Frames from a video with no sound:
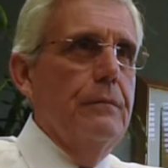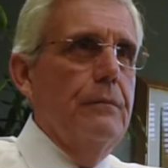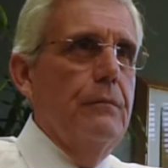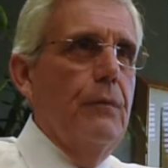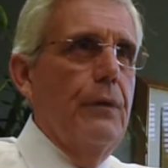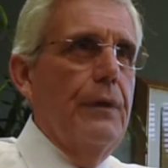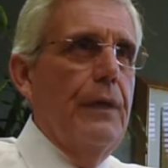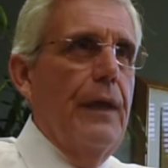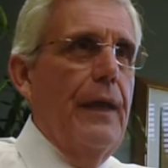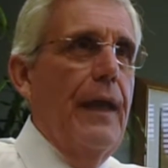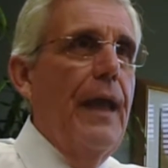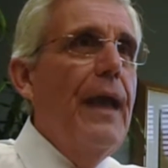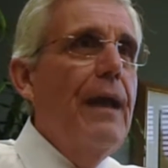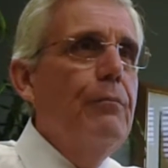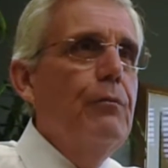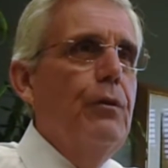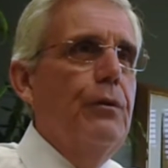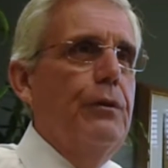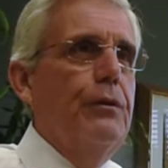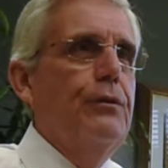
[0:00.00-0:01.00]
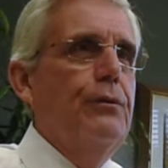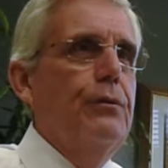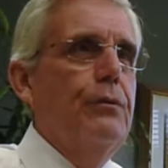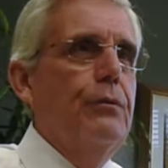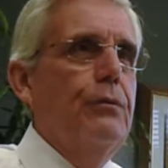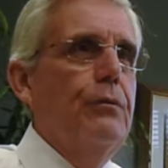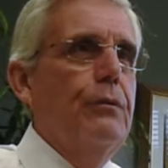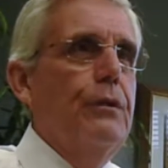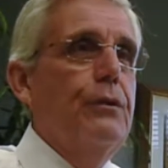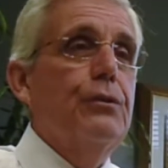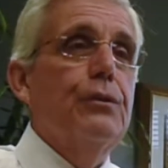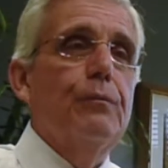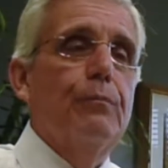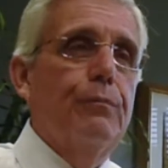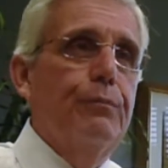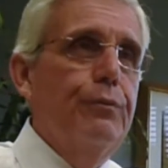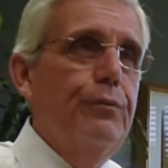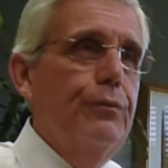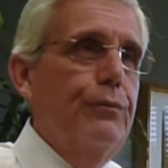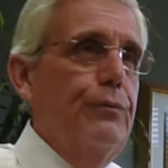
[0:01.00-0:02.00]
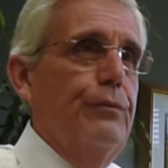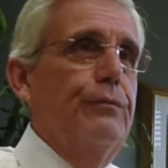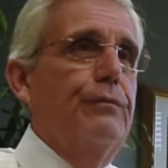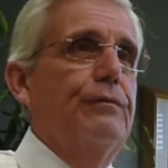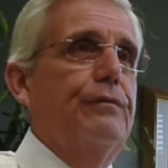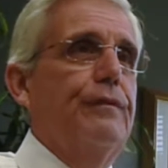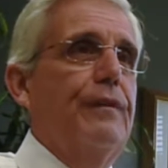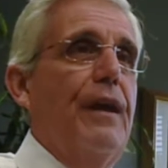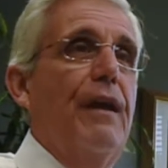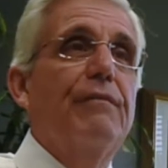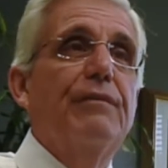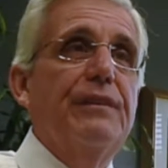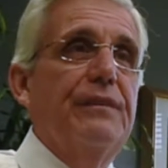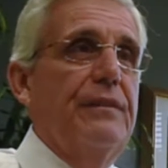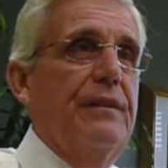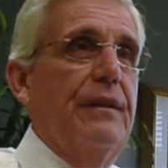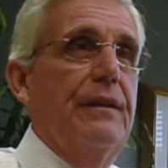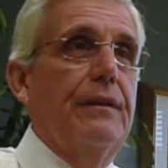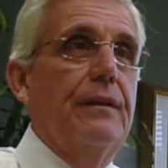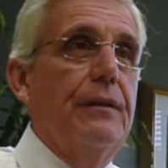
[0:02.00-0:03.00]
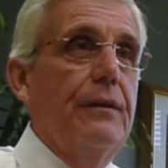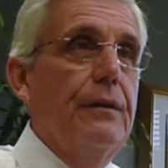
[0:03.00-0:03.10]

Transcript: what I am going to do is improve everything